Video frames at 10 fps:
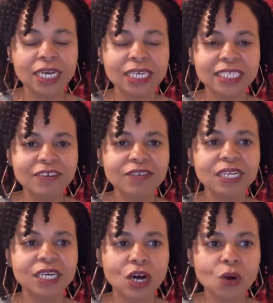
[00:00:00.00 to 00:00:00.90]

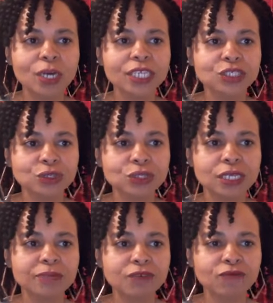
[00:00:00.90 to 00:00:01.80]
Definitely always do
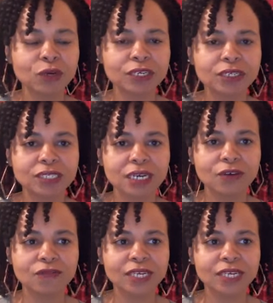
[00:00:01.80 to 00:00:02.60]
something for yourself.